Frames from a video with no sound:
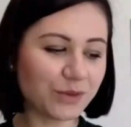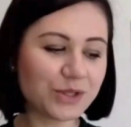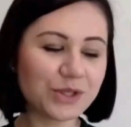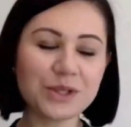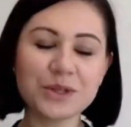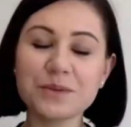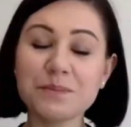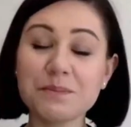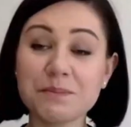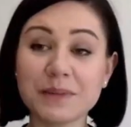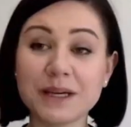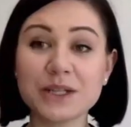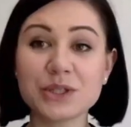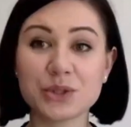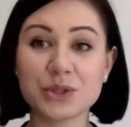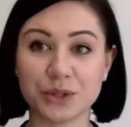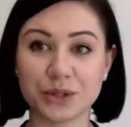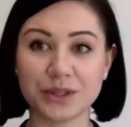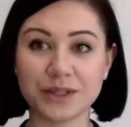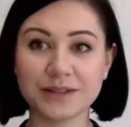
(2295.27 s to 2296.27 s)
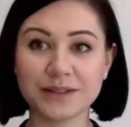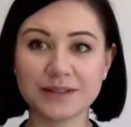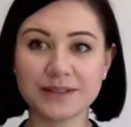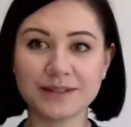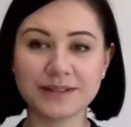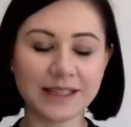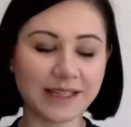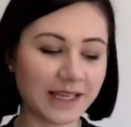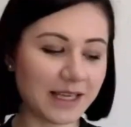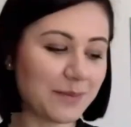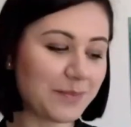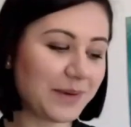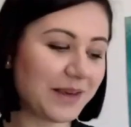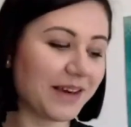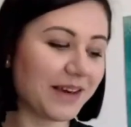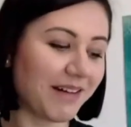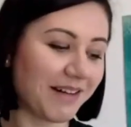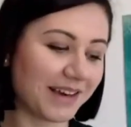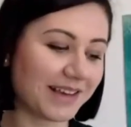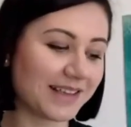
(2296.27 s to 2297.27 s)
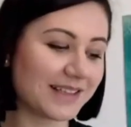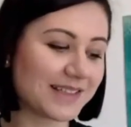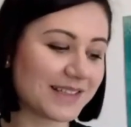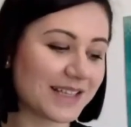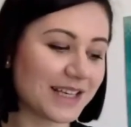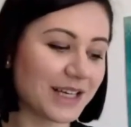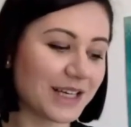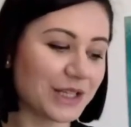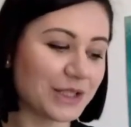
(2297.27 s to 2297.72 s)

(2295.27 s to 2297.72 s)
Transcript: do you measure the KPIs